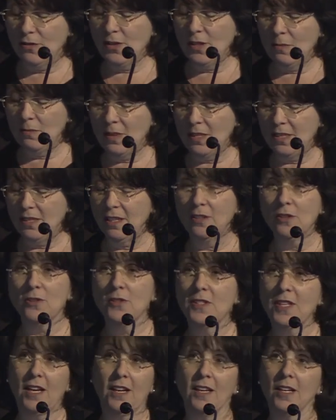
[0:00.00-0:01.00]
a
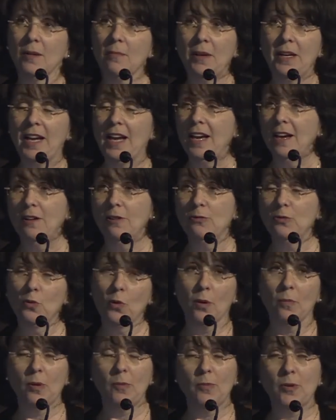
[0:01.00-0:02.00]
misunderstanding about how
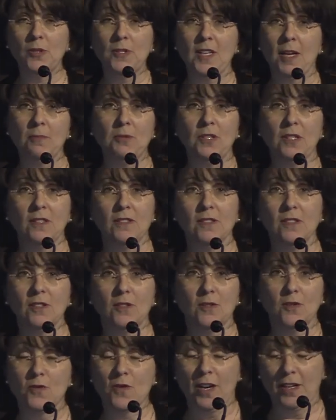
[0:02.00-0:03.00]
normal perception is
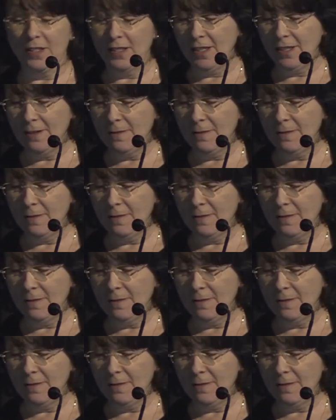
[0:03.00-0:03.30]
constructed.